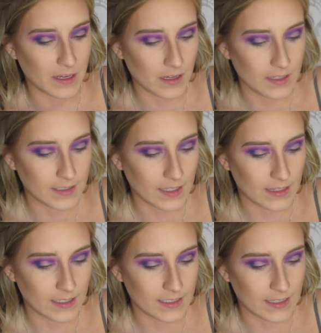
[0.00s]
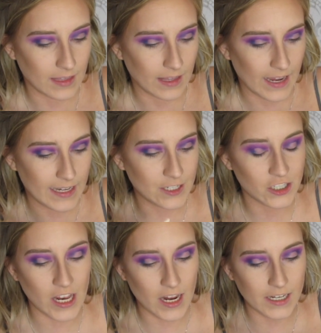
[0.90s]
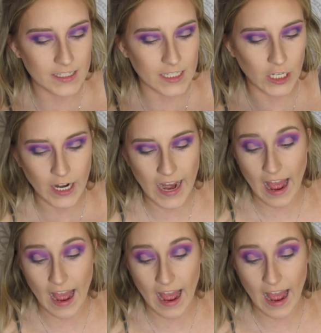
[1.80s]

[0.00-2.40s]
because this is the lightest shade concealer I